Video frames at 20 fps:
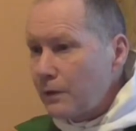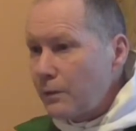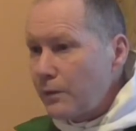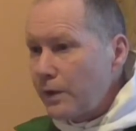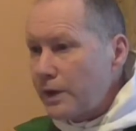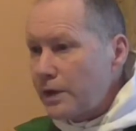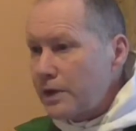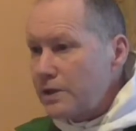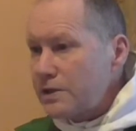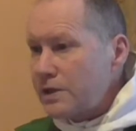
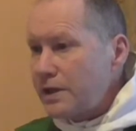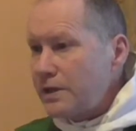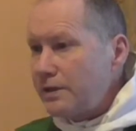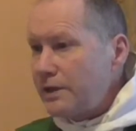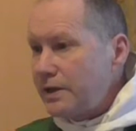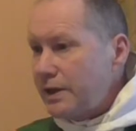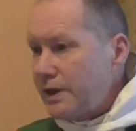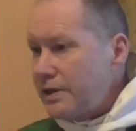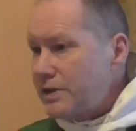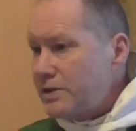Whereas in
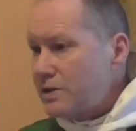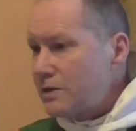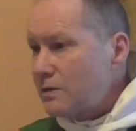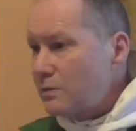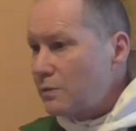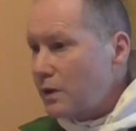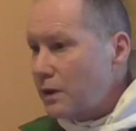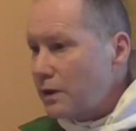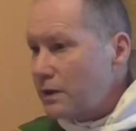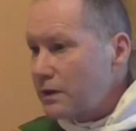the
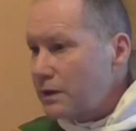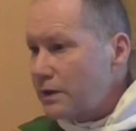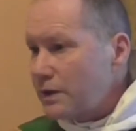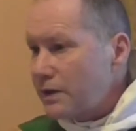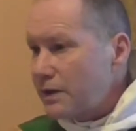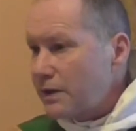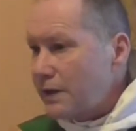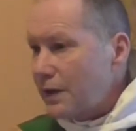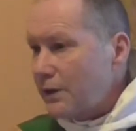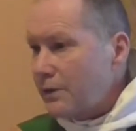Eastern world,
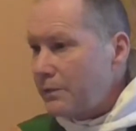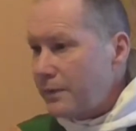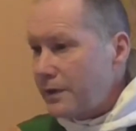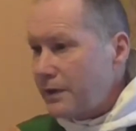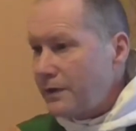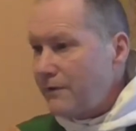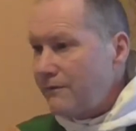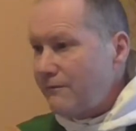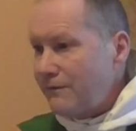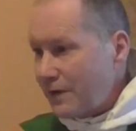they'll
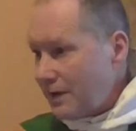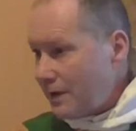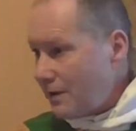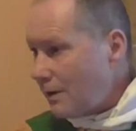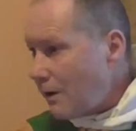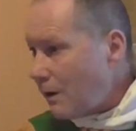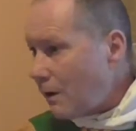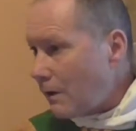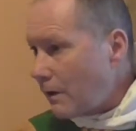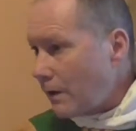be very
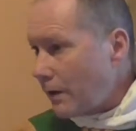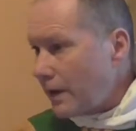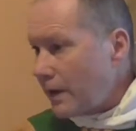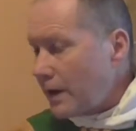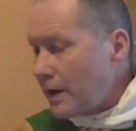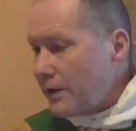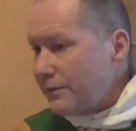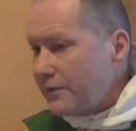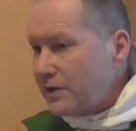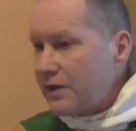long.
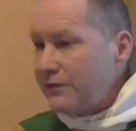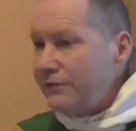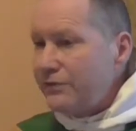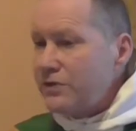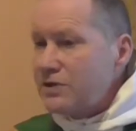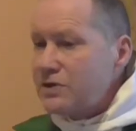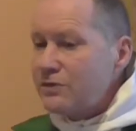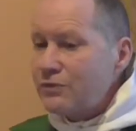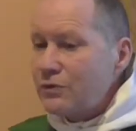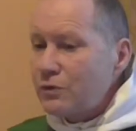The
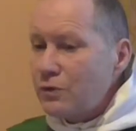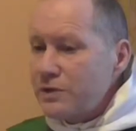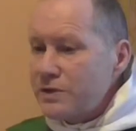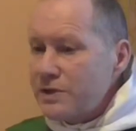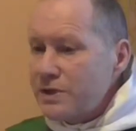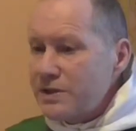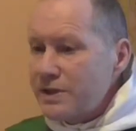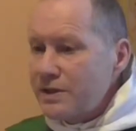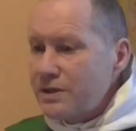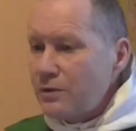difference, of course,
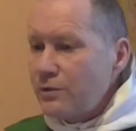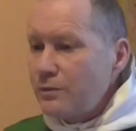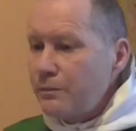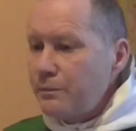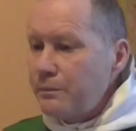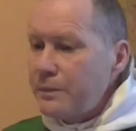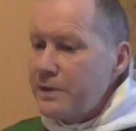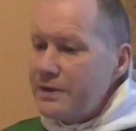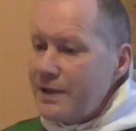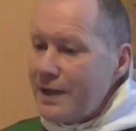is they
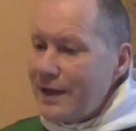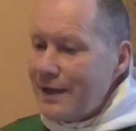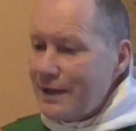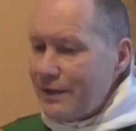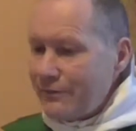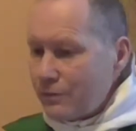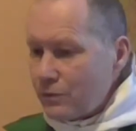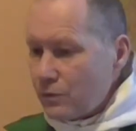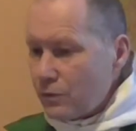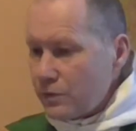don't be
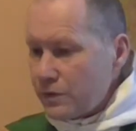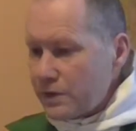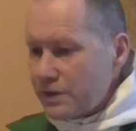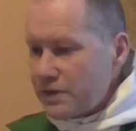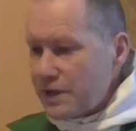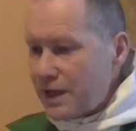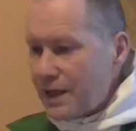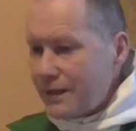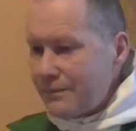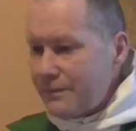there for all the
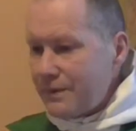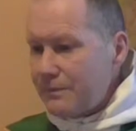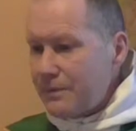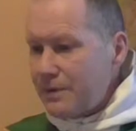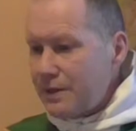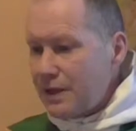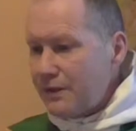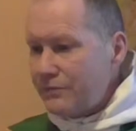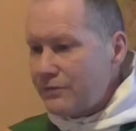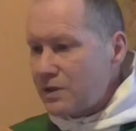time, they'll
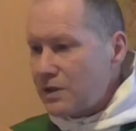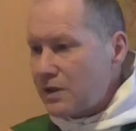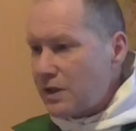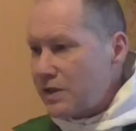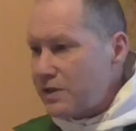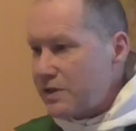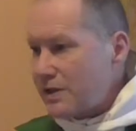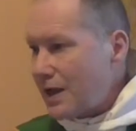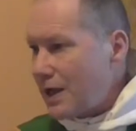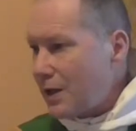be there for the
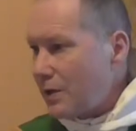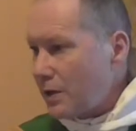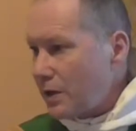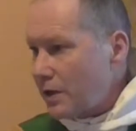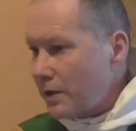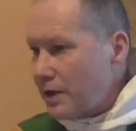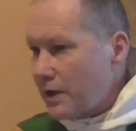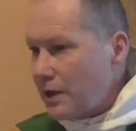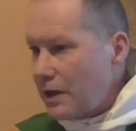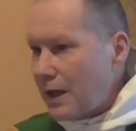last
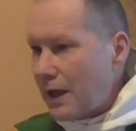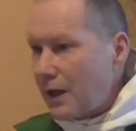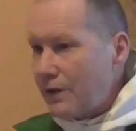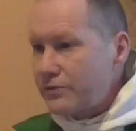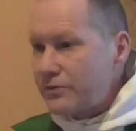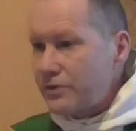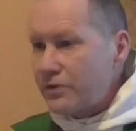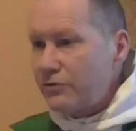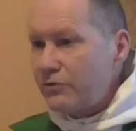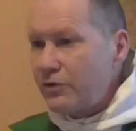hour out
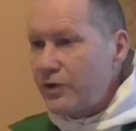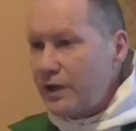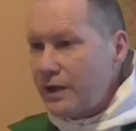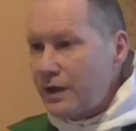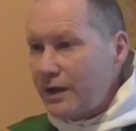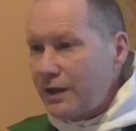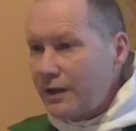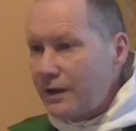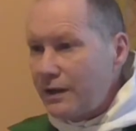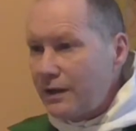of the three.